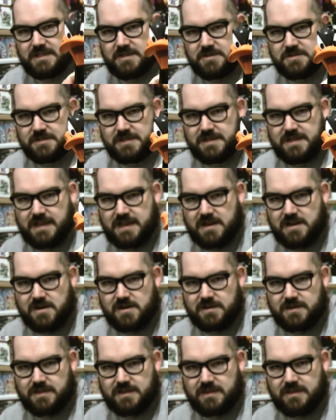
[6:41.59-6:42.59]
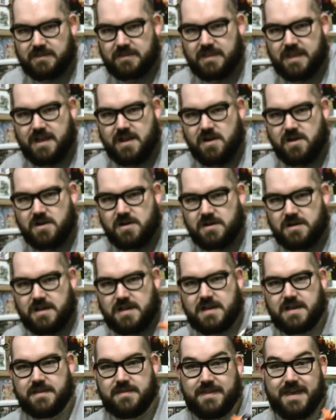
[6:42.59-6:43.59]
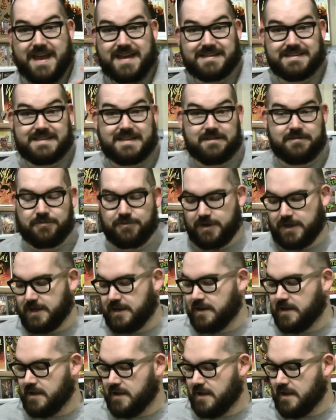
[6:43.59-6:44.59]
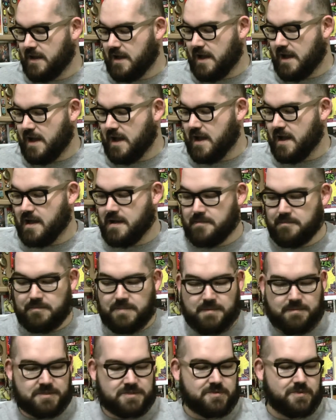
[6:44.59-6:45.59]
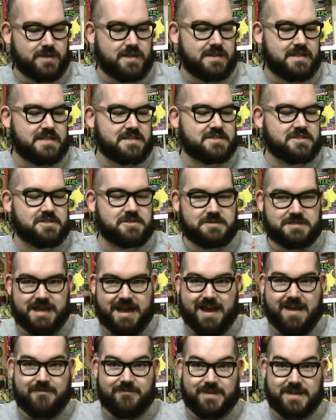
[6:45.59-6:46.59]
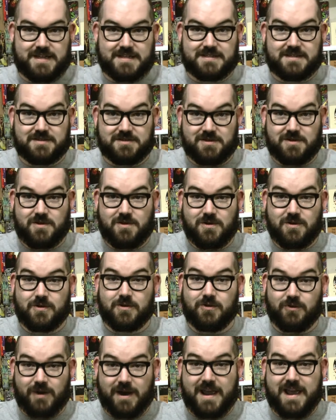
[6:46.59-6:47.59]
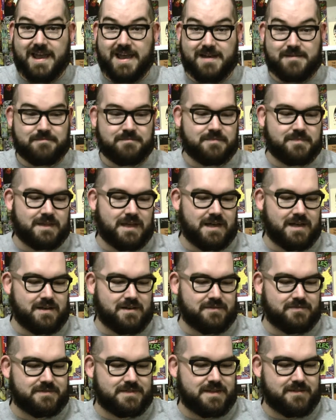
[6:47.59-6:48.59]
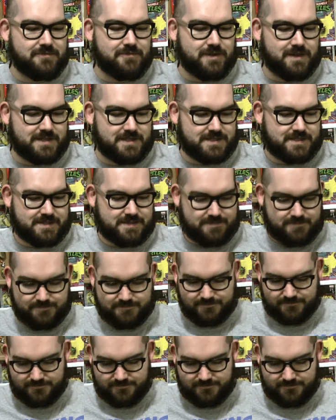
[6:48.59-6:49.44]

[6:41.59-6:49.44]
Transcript: Usually they aren't they aren't uh, that different. Um, but between these two Daffys, there's a whole gram of difference.